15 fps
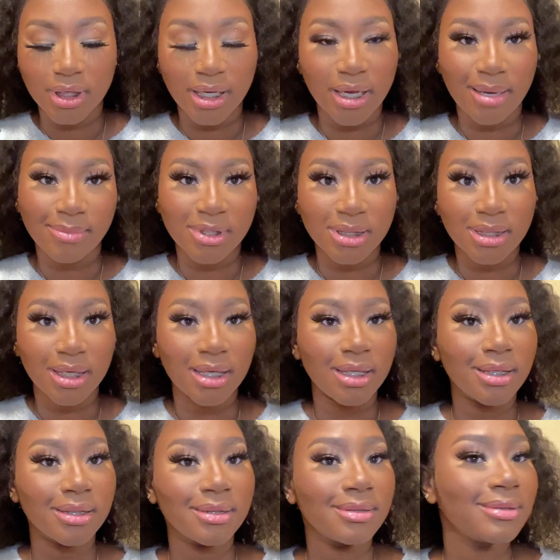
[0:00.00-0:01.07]
cameras
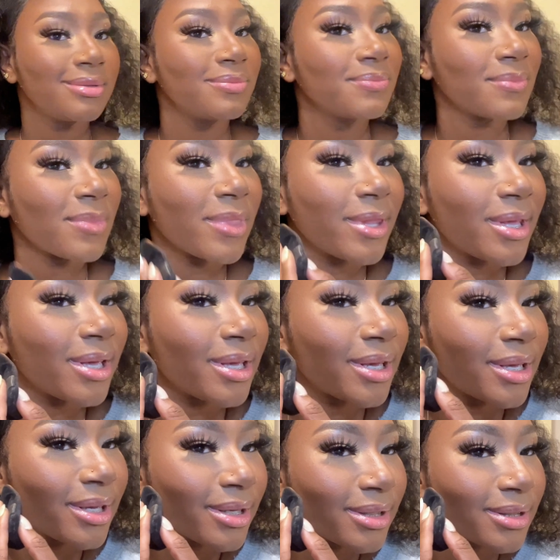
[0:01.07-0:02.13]
hit.
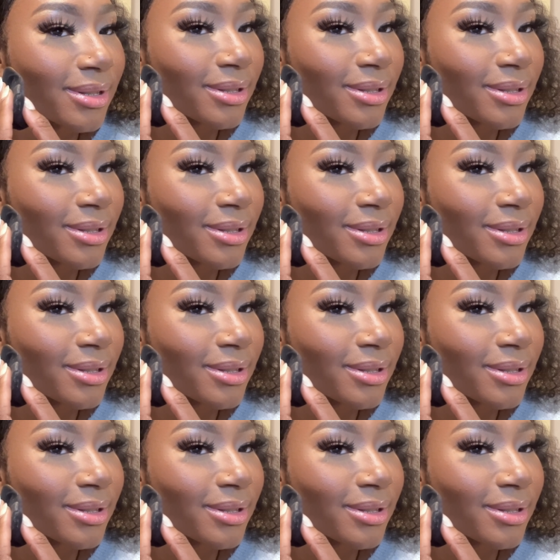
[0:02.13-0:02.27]
So